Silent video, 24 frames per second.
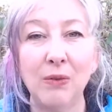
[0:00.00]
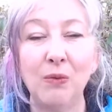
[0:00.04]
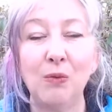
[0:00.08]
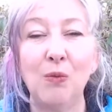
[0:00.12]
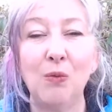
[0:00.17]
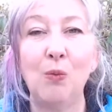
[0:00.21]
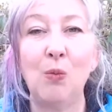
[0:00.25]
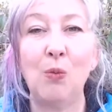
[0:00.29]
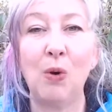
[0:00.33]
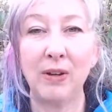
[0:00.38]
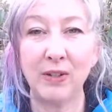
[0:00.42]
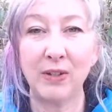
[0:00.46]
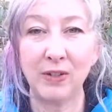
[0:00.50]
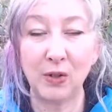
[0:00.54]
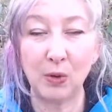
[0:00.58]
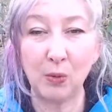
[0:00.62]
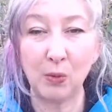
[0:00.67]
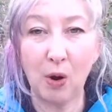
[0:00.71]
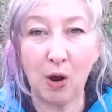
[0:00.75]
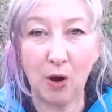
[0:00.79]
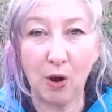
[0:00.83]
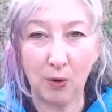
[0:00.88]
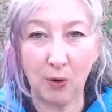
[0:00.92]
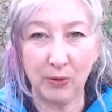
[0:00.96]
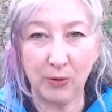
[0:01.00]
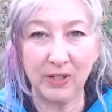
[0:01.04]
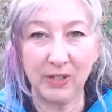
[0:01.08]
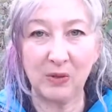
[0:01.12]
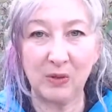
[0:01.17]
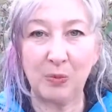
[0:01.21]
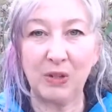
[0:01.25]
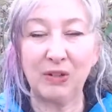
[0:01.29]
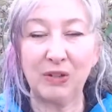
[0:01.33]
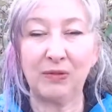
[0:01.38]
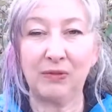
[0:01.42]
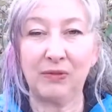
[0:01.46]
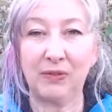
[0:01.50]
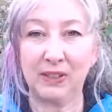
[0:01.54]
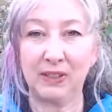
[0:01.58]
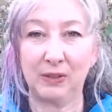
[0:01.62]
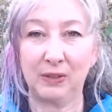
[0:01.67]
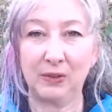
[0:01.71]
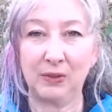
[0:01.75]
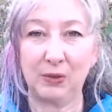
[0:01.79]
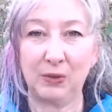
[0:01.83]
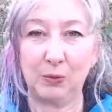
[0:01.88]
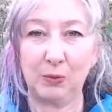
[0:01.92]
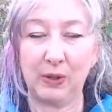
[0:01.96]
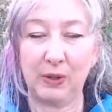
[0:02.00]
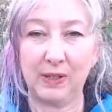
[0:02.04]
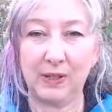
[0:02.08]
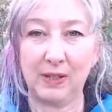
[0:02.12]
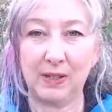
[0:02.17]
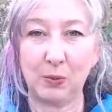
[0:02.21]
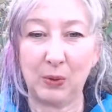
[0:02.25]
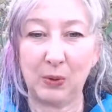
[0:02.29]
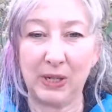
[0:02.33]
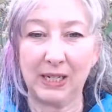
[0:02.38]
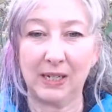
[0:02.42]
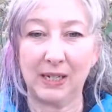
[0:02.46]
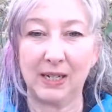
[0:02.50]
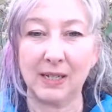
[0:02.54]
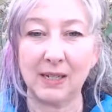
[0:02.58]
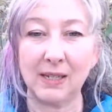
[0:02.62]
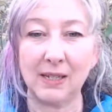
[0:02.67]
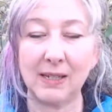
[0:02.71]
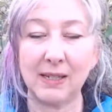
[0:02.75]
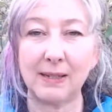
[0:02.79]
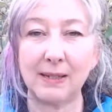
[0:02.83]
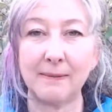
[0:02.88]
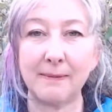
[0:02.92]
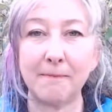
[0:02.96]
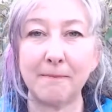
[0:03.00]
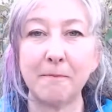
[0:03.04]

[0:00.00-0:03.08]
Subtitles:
one to always be filled with sweetness.